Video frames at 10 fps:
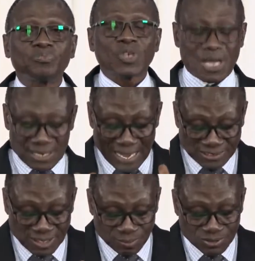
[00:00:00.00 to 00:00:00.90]
And now
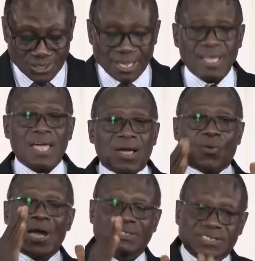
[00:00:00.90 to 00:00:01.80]
some say, a
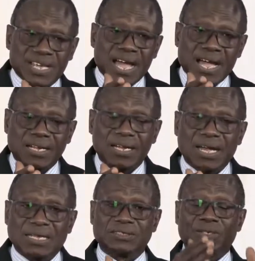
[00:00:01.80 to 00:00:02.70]
quantia,
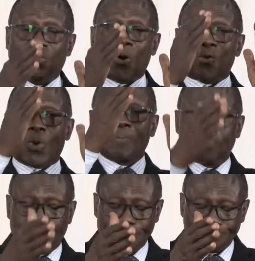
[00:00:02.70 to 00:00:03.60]
a jicon quem.